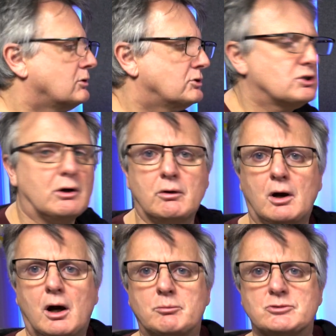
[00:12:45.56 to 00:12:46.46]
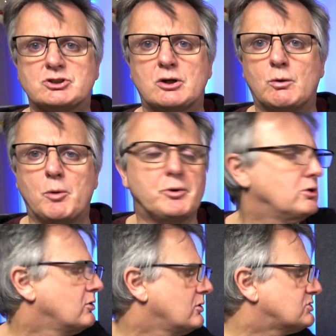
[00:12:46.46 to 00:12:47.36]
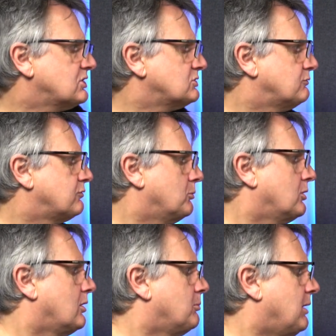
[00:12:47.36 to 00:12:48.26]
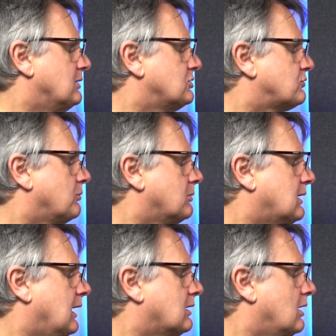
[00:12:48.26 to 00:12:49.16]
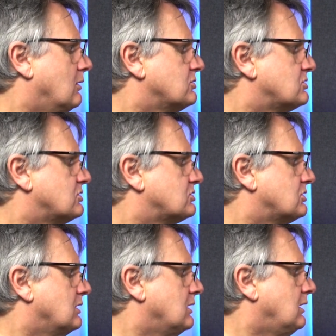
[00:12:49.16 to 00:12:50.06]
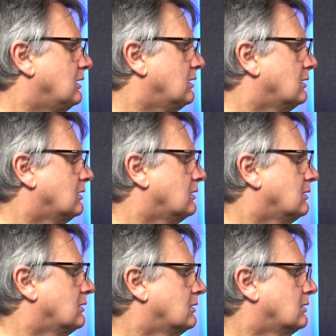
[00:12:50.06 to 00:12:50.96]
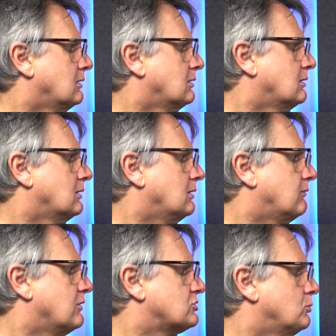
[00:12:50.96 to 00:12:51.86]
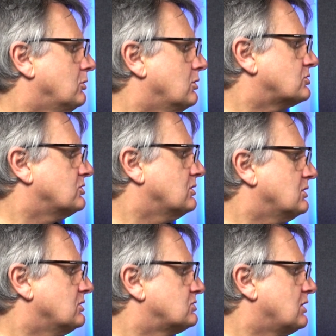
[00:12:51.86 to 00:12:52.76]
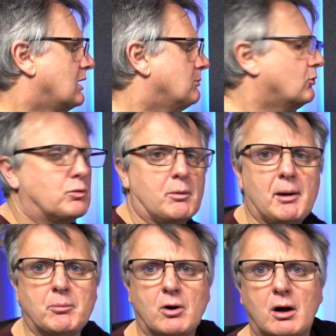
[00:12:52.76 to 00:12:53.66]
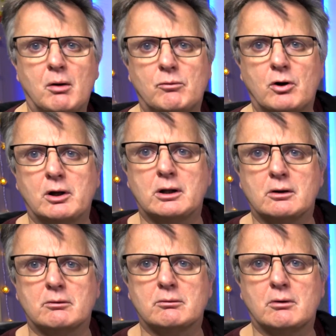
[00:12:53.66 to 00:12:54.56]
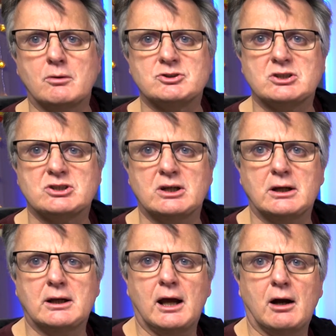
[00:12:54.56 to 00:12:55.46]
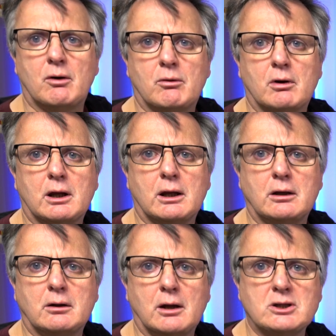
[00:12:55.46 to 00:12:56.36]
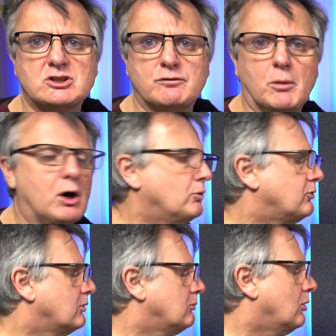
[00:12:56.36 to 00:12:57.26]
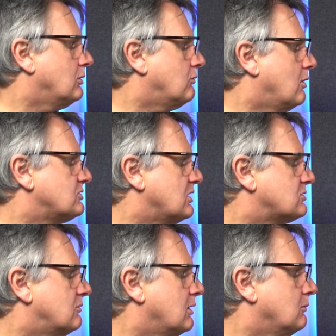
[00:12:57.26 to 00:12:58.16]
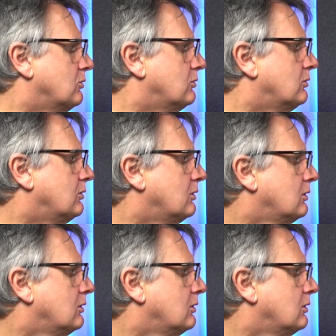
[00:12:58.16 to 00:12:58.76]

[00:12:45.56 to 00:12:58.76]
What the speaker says: So I'm just going to open another session from another band just from the get-go, just to see if this works and that it's stable. Remember, I'm running Rosetta here now in native mode. I'm not in Rosetta anymore.